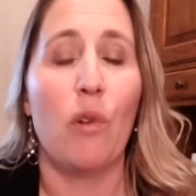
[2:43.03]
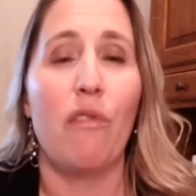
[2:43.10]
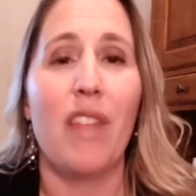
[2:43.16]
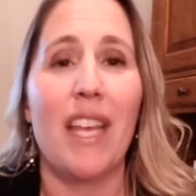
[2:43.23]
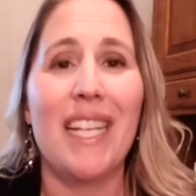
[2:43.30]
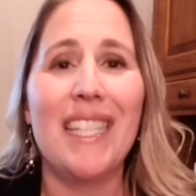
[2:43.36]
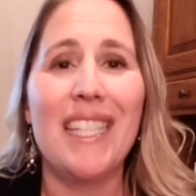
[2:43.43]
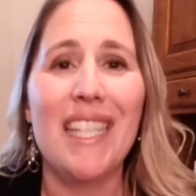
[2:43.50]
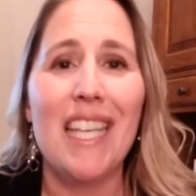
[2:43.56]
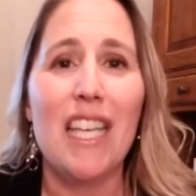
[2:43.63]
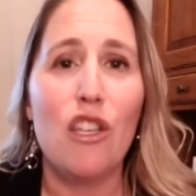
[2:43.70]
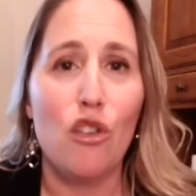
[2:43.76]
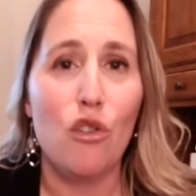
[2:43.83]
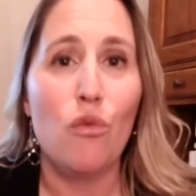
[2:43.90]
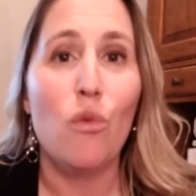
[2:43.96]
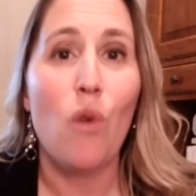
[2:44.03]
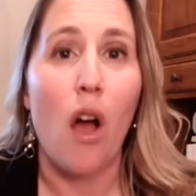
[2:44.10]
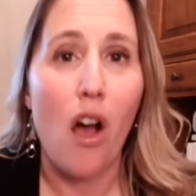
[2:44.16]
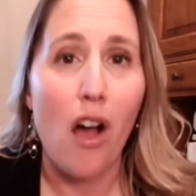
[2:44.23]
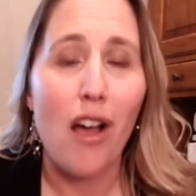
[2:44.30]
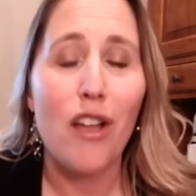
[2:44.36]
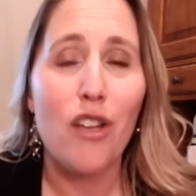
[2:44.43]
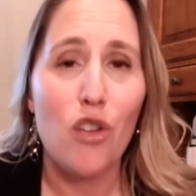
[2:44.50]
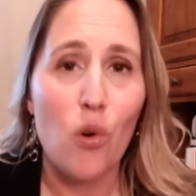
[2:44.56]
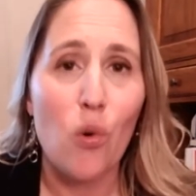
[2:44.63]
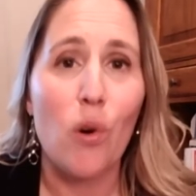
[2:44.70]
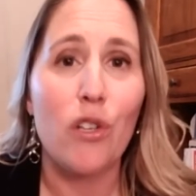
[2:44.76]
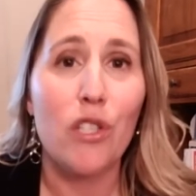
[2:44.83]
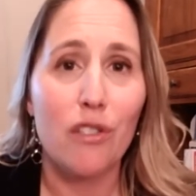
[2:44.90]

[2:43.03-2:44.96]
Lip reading: if they see you on your